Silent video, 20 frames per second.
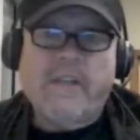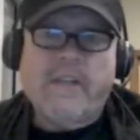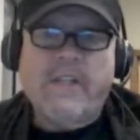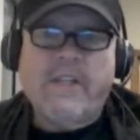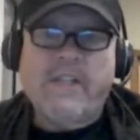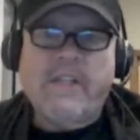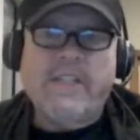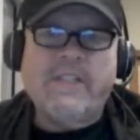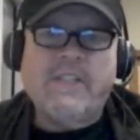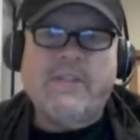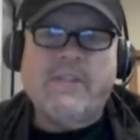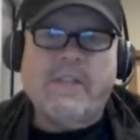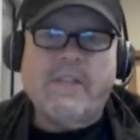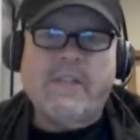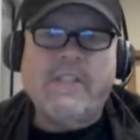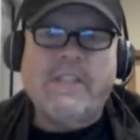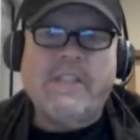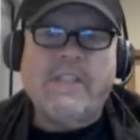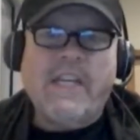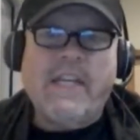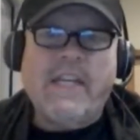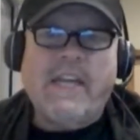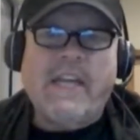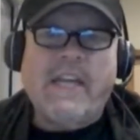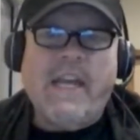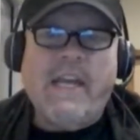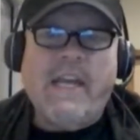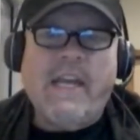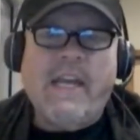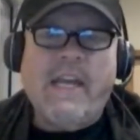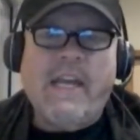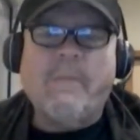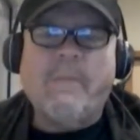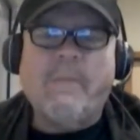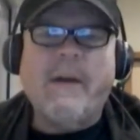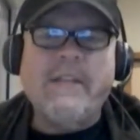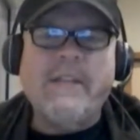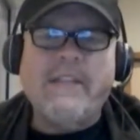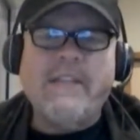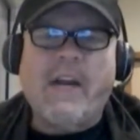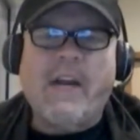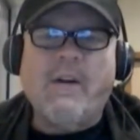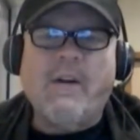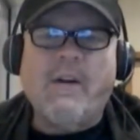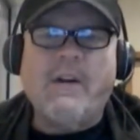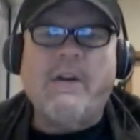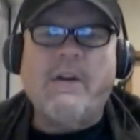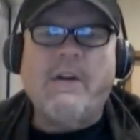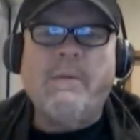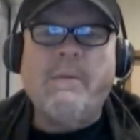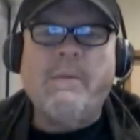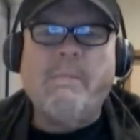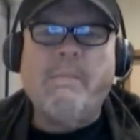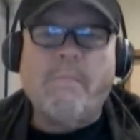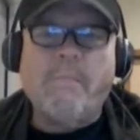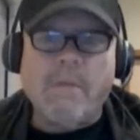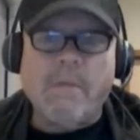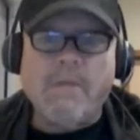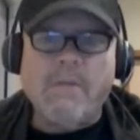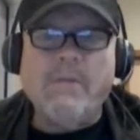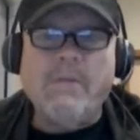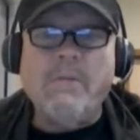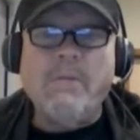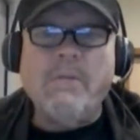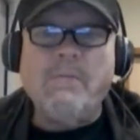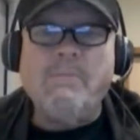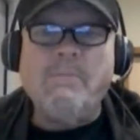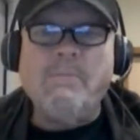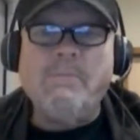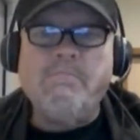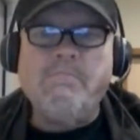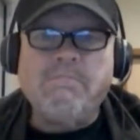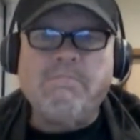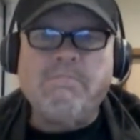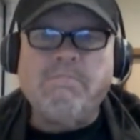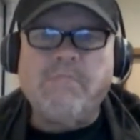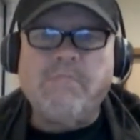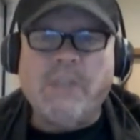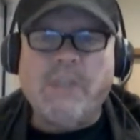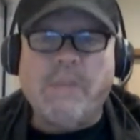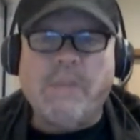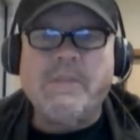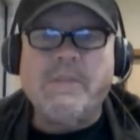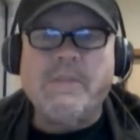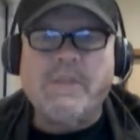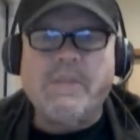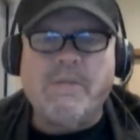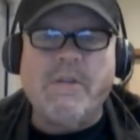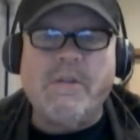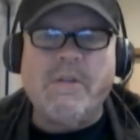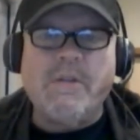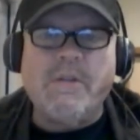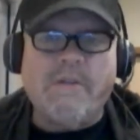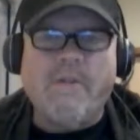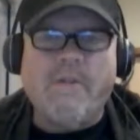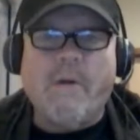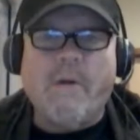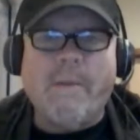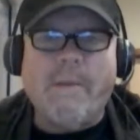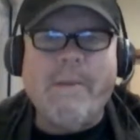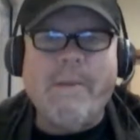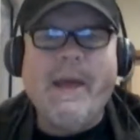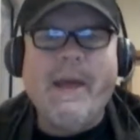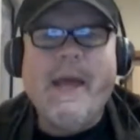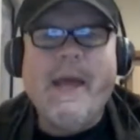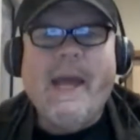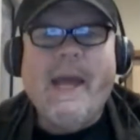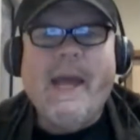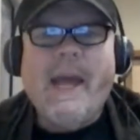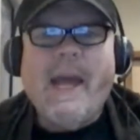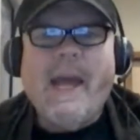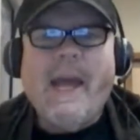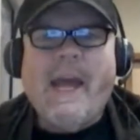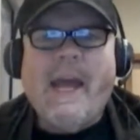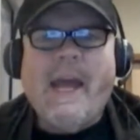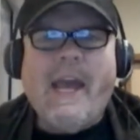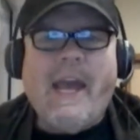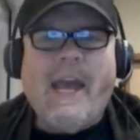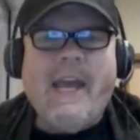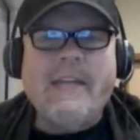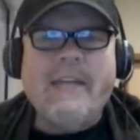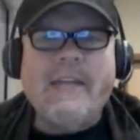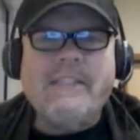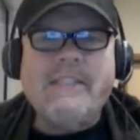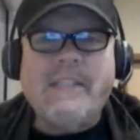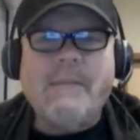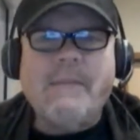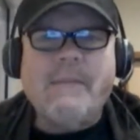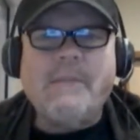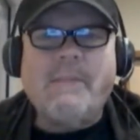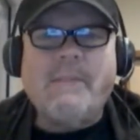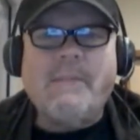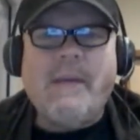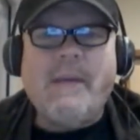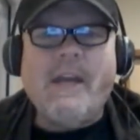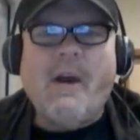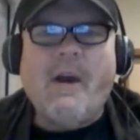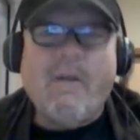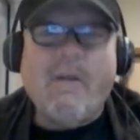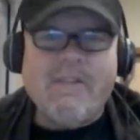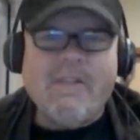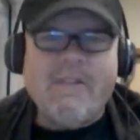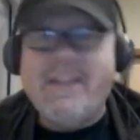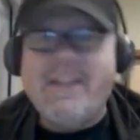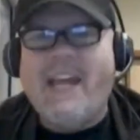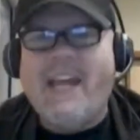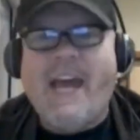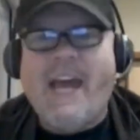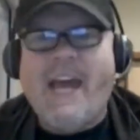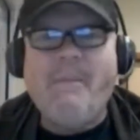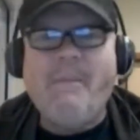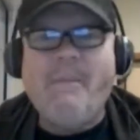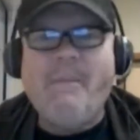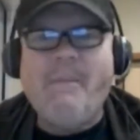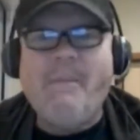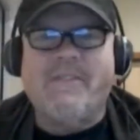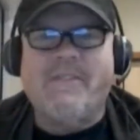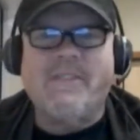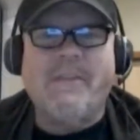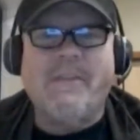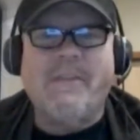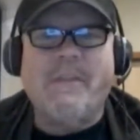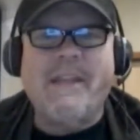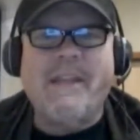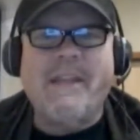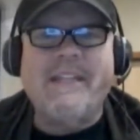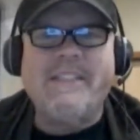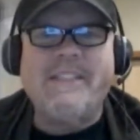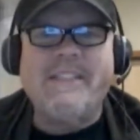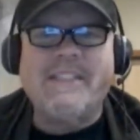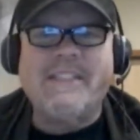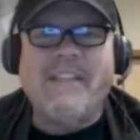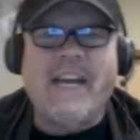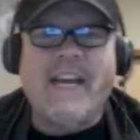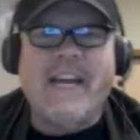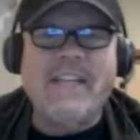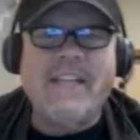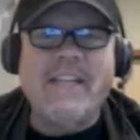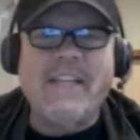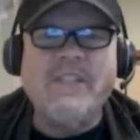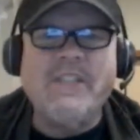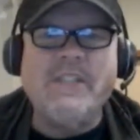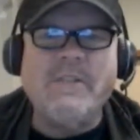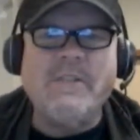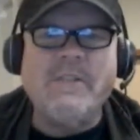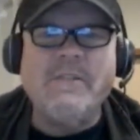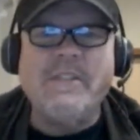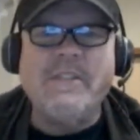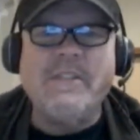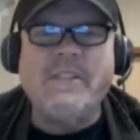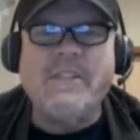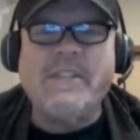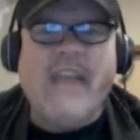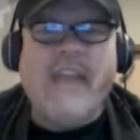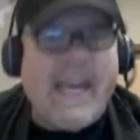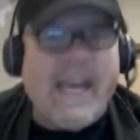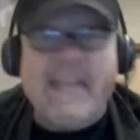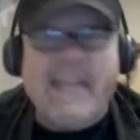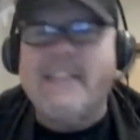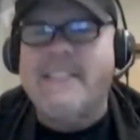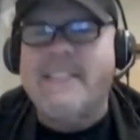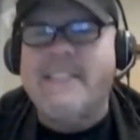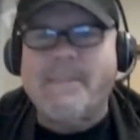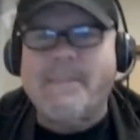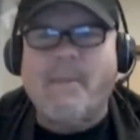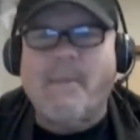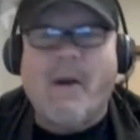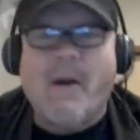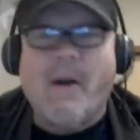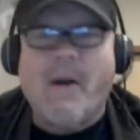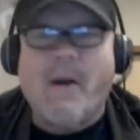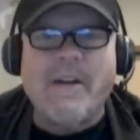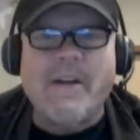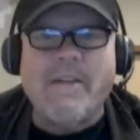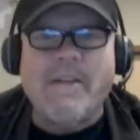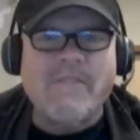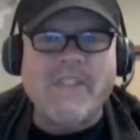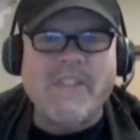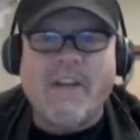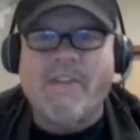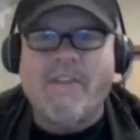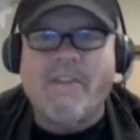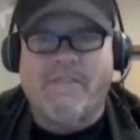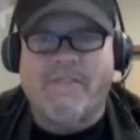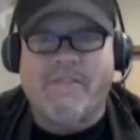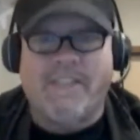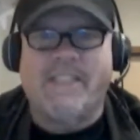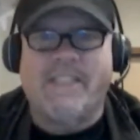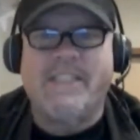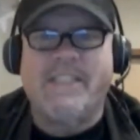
is dressed in an Enterprise era blue jumpsuit uniform and seems to be overly happy for somebody that's assigned to the dankest part of Starfleet.